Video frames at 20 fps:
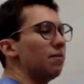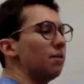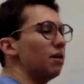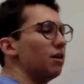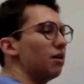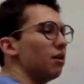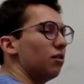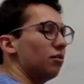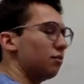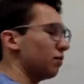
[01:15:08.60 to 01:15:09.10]
have
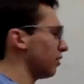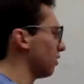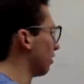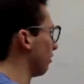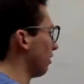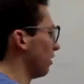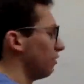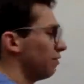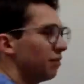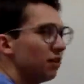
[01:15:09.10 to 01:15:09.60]
they gone over
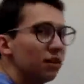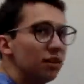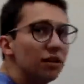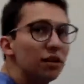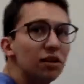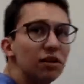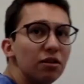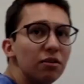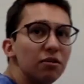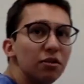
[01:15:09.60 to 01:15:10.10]
the graph yet?
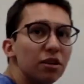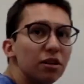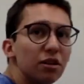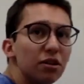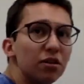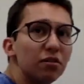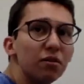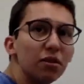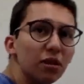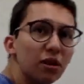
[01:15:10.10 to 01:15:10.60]
We
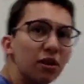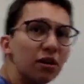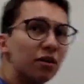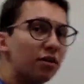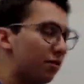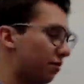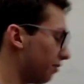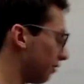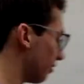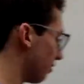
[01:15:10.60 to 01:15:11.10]
can go. over that.